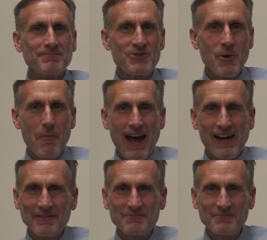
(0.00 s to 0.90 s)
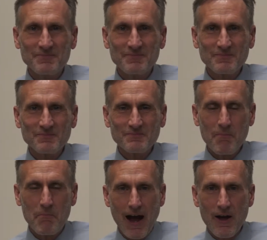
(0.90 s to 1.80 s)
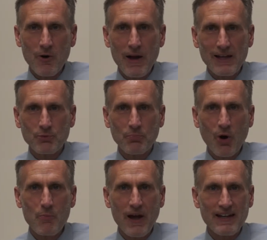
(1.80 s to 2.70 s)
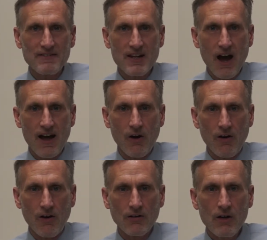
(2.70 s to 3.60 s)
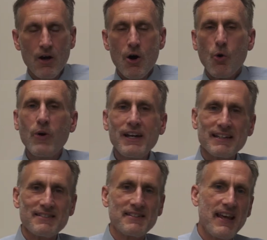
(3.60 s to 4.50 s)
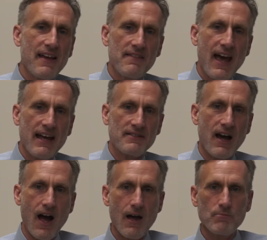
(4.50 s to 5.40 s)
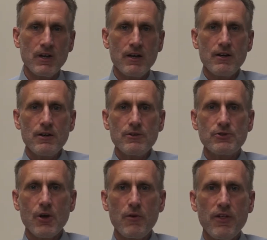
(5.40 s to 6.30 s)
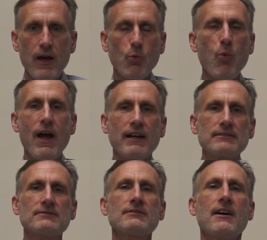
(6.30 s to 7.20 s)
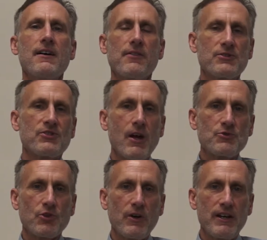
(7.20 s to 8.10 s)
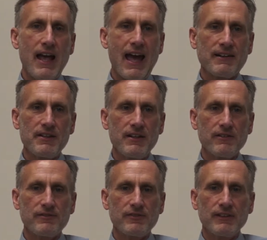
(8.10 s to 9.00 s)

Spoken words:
Zemea, bio-based propanediol, we extend that time so that when the sunscreen active